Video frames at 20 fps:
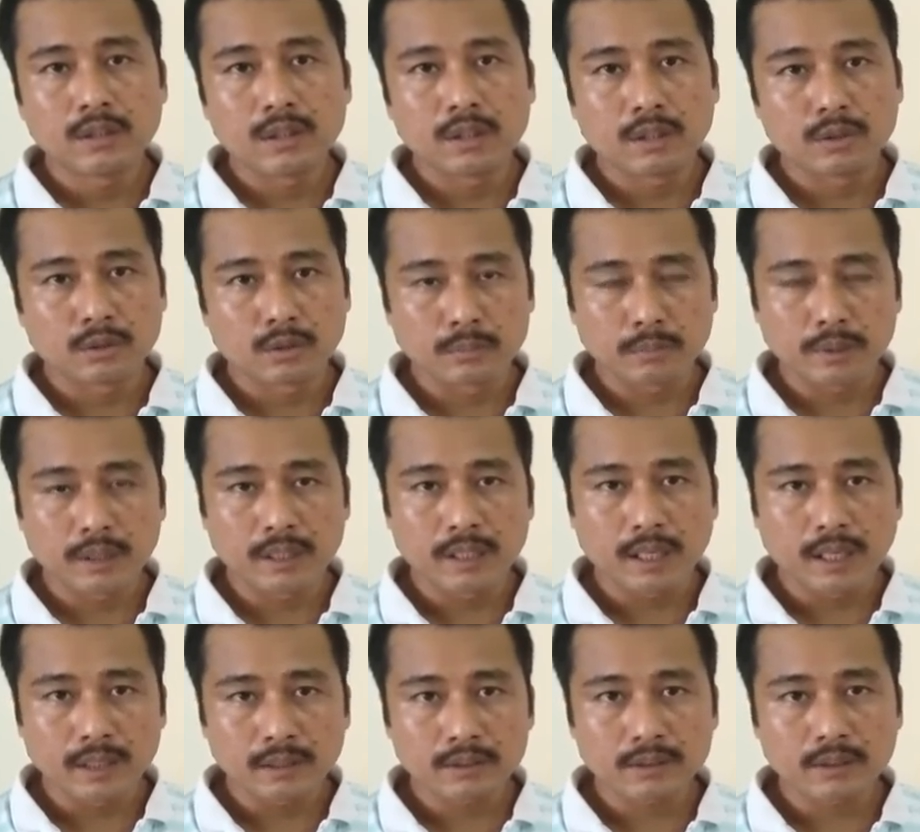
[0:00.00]
normally
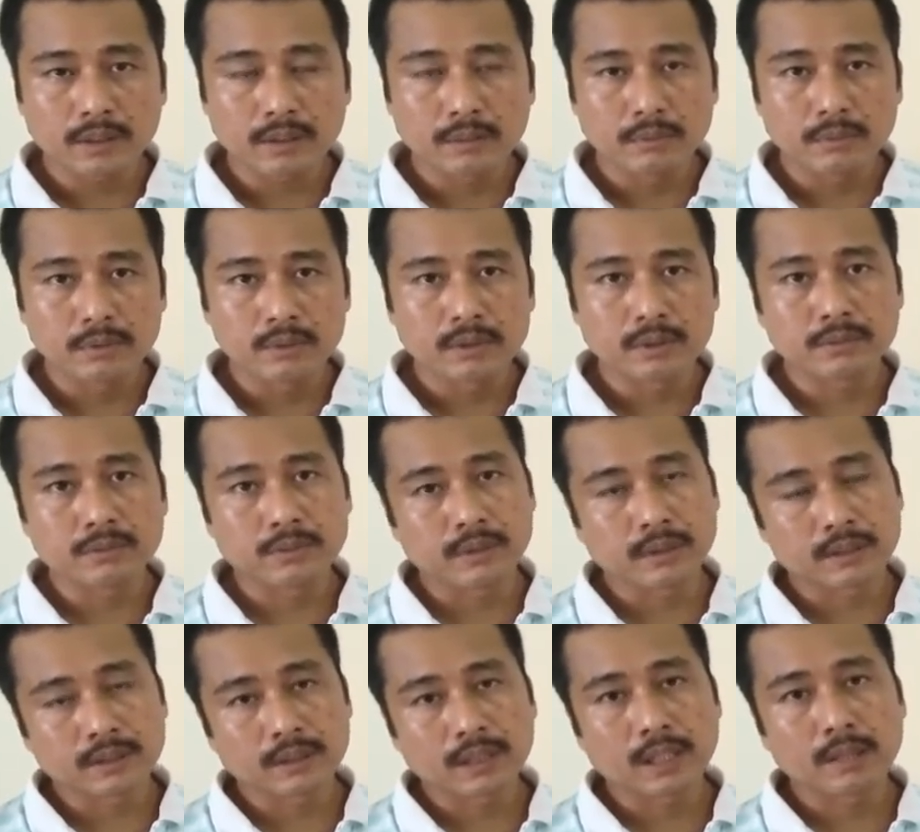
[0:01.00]
unstable. So, for
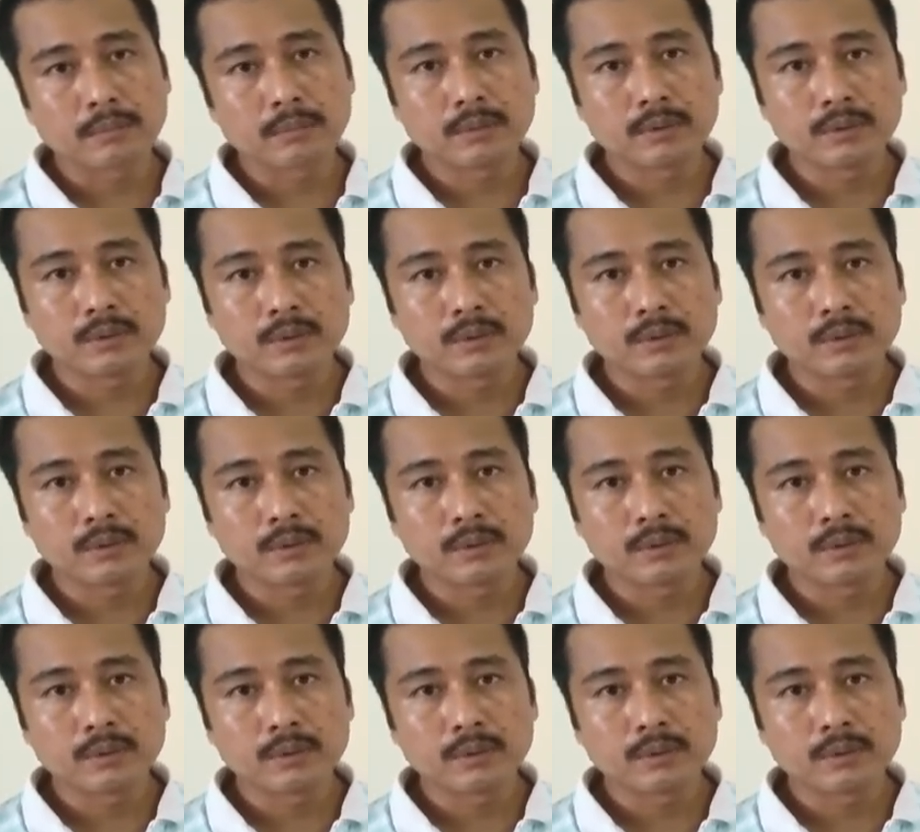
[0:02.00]
example,